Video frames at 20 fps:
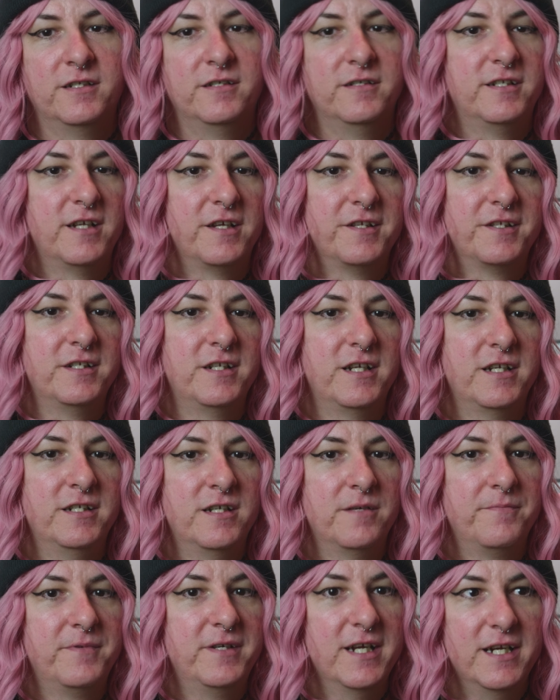and doesn't
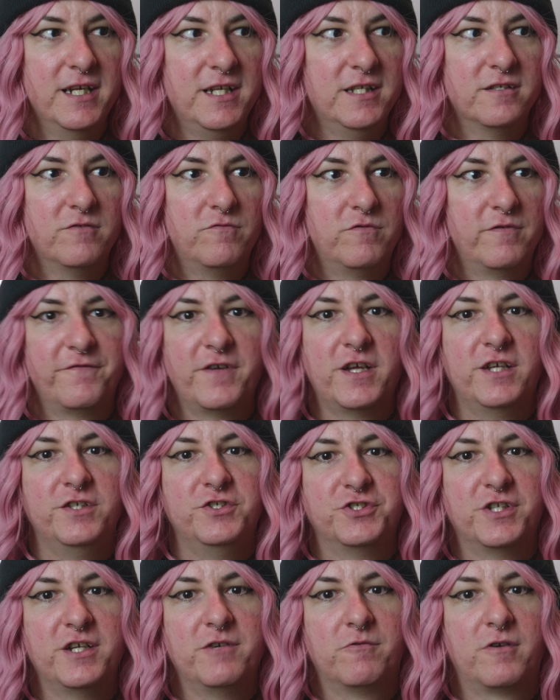end up getting the
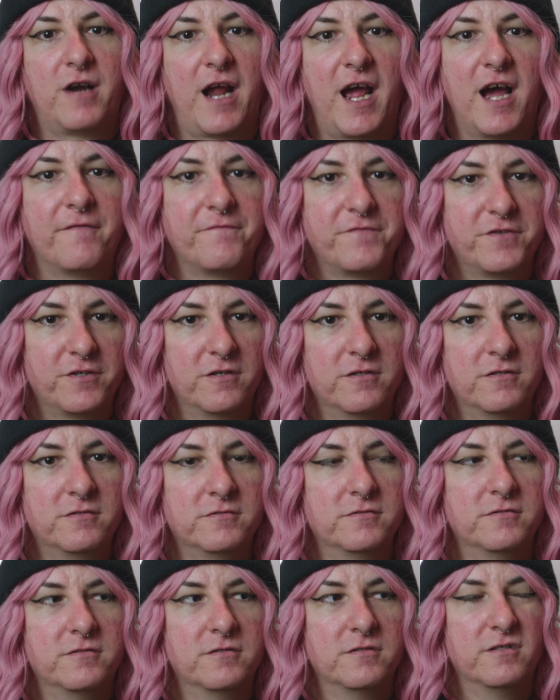revenge they were after.
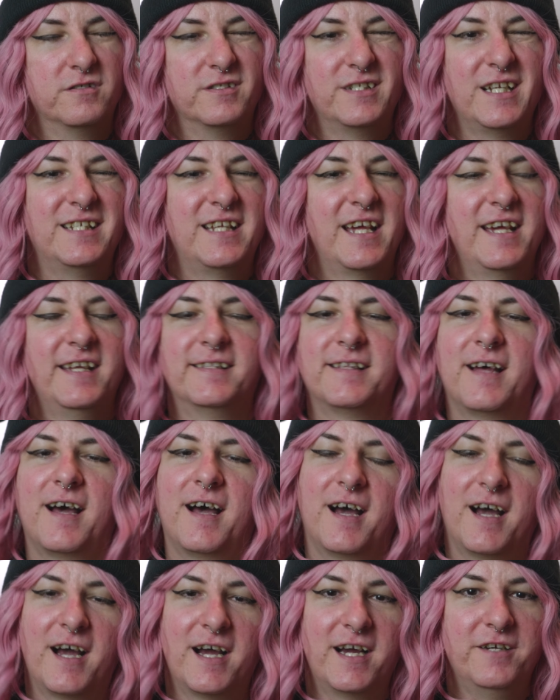They take the
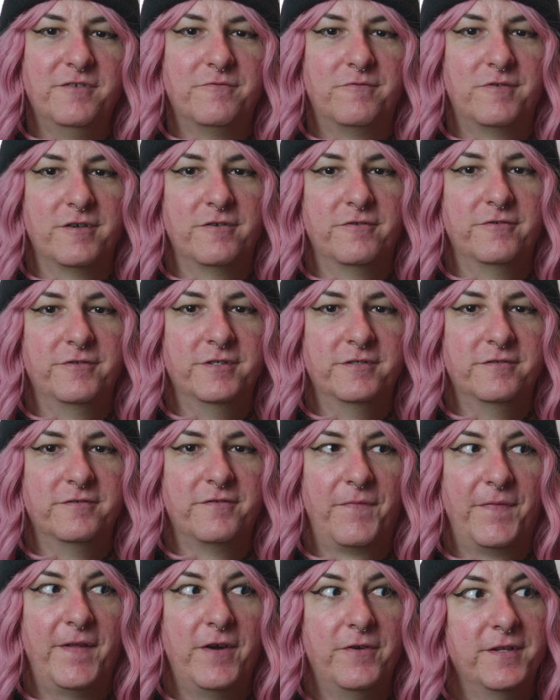high road.
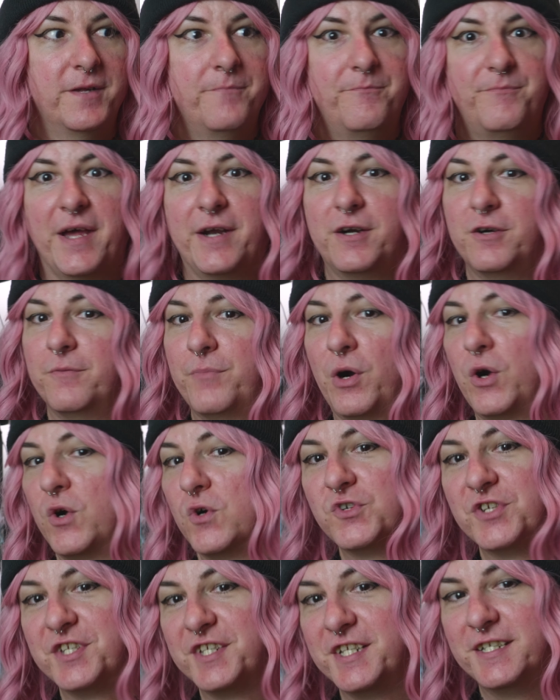They're the better
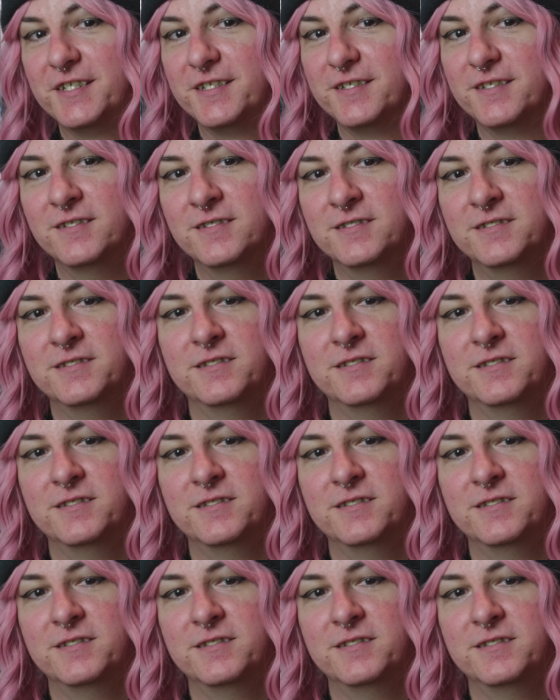person.